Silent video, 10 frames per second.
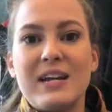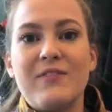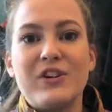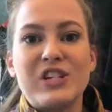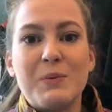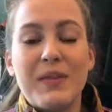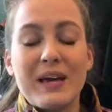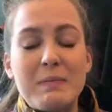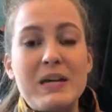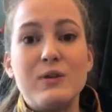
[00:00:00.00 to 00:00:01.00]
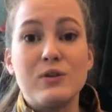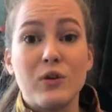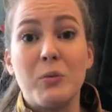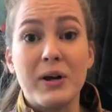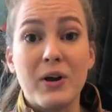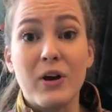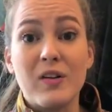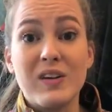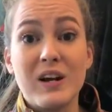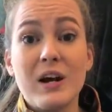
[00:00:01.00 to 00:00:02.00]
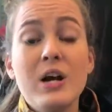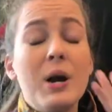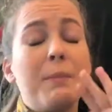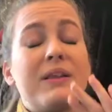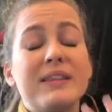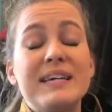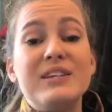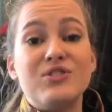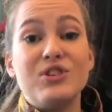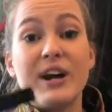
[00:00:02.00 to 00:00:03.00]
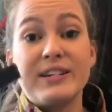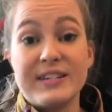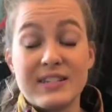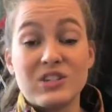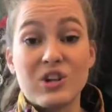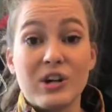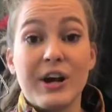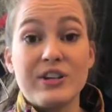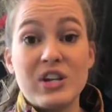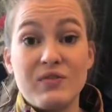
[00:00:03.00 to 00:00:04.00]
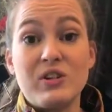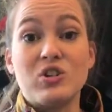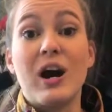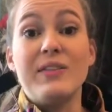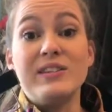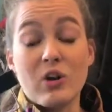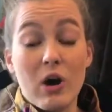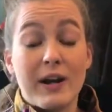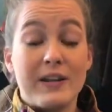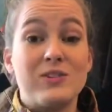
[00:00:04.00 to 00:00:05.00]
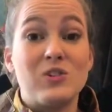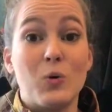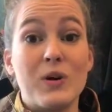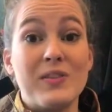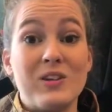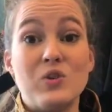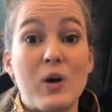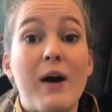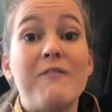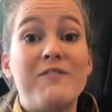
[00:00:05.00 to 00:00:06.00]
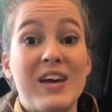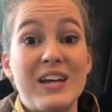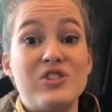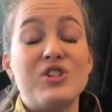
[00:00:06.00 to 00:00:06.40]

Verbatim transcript: And if you're someone like me who's a little bit curvier, please do not get discouraged if you try these these on in store and they do not fit.